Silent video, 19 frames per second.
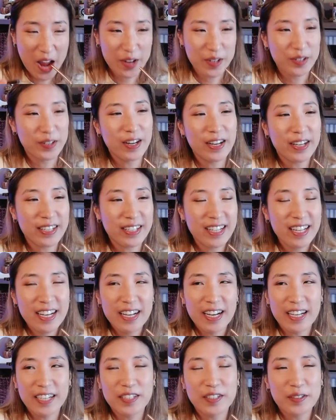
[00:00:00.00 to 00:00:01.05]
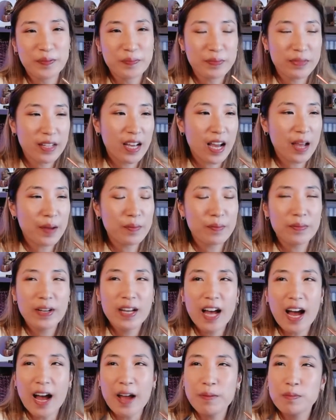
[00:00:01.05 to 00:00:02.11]
I know. I I know. I'm
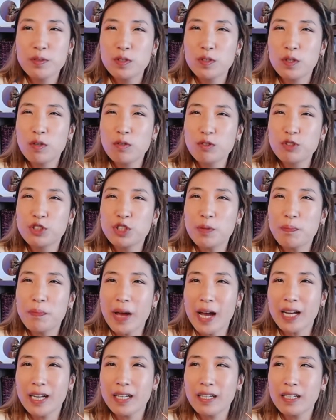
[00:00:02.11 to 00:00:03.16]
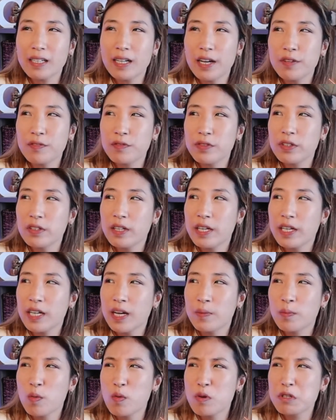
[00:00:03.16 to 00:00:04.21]
I'm so dramatic. I feel like
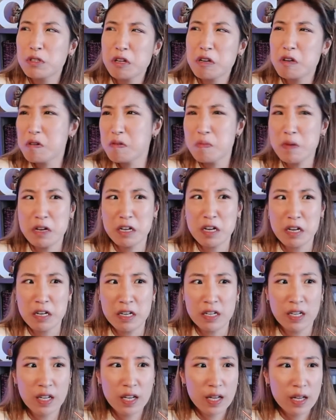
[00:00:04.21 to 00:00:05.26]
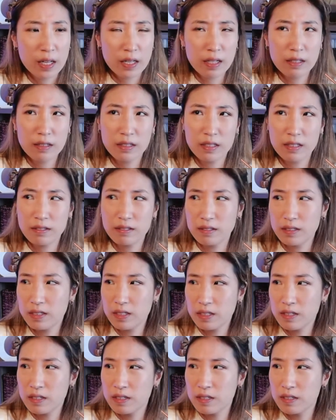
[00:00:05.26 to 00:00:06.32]
I'm always like, "Oh my god, D
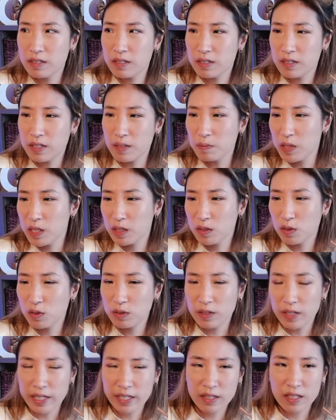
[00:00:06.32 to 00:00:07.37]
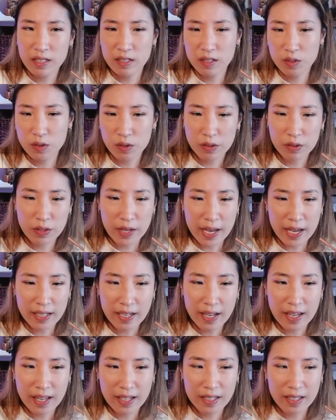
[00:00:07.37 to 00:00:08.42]
does does something look like this or
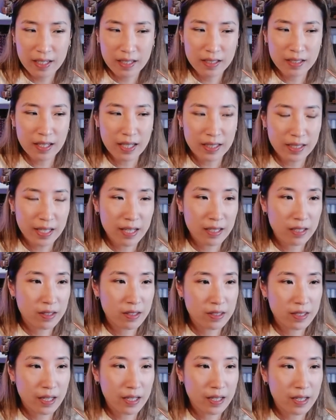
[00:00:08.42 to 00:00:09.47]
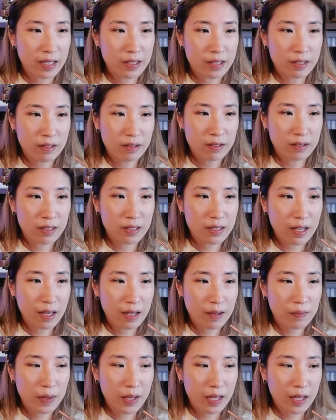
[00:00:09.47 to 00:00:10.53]
that and at the end of the day i just look the
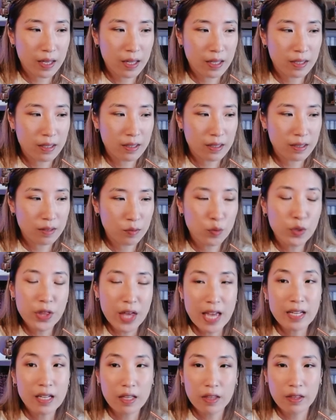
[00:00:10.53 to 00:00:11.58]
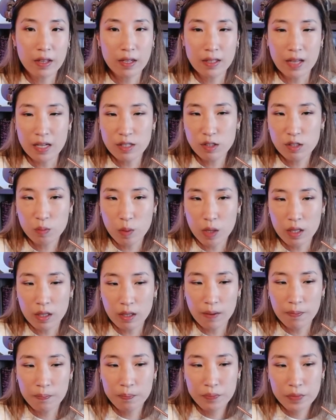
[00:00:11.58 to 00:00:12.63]
same and with anything not just
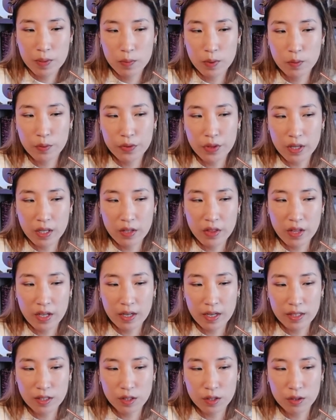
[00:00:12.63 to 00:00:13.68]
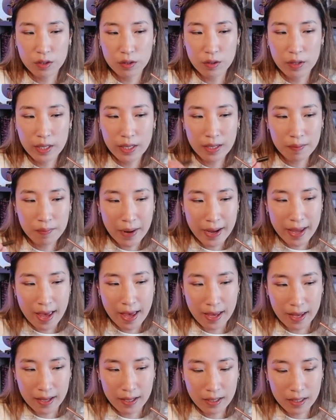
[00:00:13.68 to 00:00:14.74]
makeup but with anything i do in my
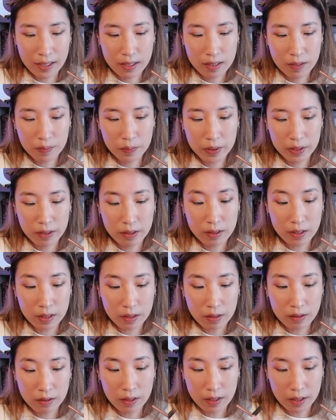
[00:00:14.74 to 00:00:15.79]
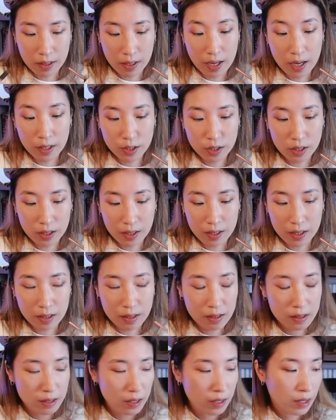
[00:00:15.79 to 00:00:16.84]
head it's a bigger deal than it actually
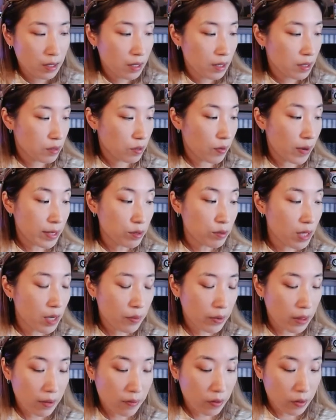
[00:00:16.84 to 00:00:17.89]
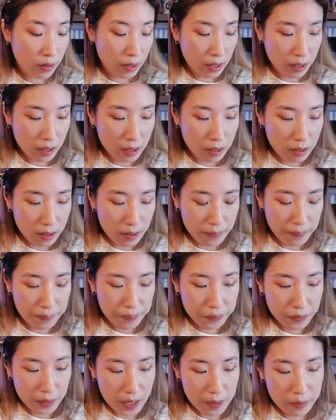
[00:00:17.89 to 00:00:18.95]
is so i do that with everything
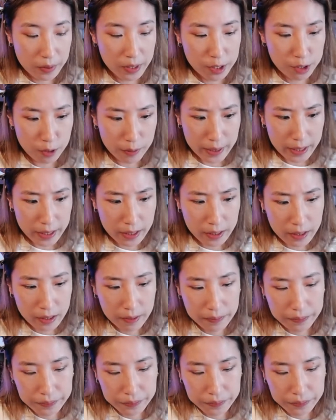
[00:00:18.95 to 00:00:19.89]
um, i'm pretty dramatic